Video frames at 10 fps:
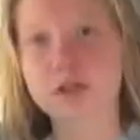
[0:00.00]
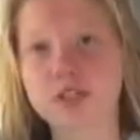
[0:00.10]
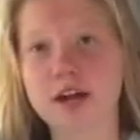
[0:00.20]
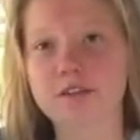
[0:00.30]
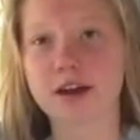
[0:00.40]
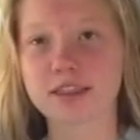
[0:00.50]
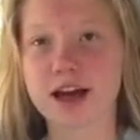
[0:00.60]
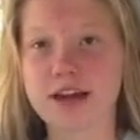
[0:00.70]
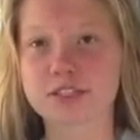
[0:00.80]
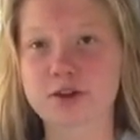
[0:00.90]
We're trying to find
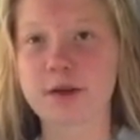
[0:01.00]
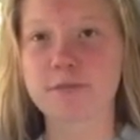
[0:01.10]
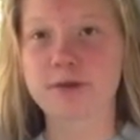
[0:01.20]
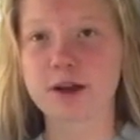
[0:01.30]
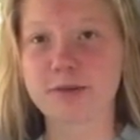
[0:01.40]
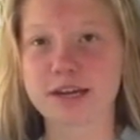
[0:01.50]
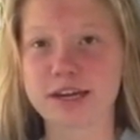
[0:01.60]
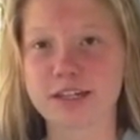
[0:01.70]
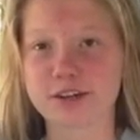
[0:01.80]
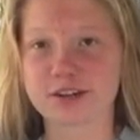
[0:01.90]
lights to wrap around
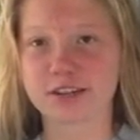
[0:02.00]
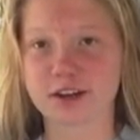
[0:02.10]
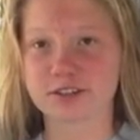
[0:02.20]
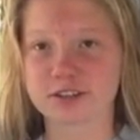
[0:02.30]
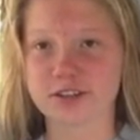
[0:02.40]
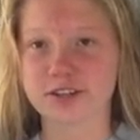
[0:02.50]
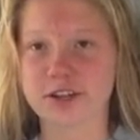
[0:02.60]
me during the concert.